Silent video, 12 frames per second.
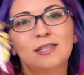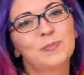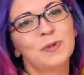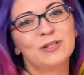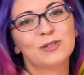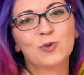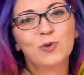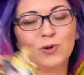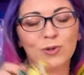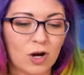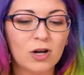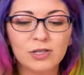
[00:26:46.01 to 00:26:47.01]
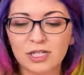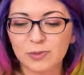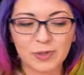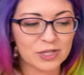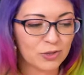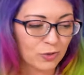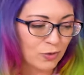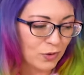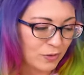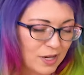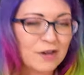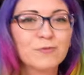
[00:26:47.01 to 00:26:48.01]
This pin is cool. All these pins are
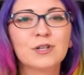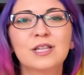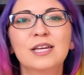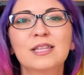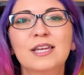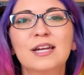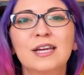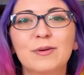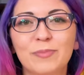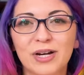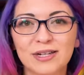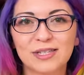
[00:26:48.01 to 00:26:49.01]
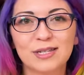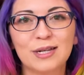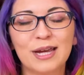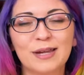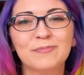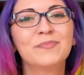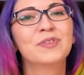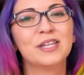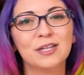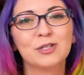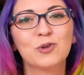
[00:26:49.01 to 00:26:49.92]
cool. Everything that I unboxed today is